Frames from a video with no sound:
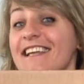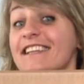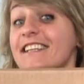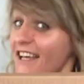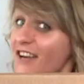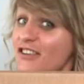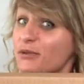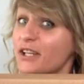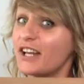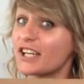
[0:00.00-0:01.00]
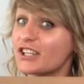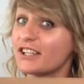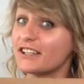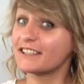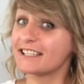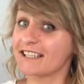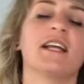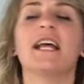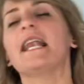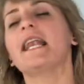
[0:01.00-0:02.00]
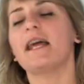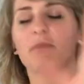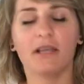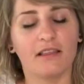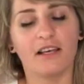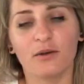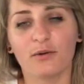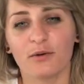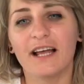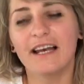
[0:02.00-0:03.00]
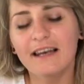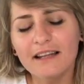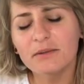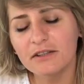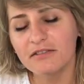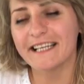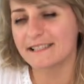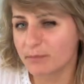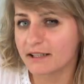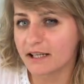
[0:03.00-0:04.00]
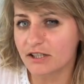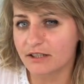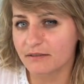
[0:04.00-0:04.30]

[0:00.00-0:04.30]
The Daterra Sweet Collection. Let me take you through a little bit of an explanation.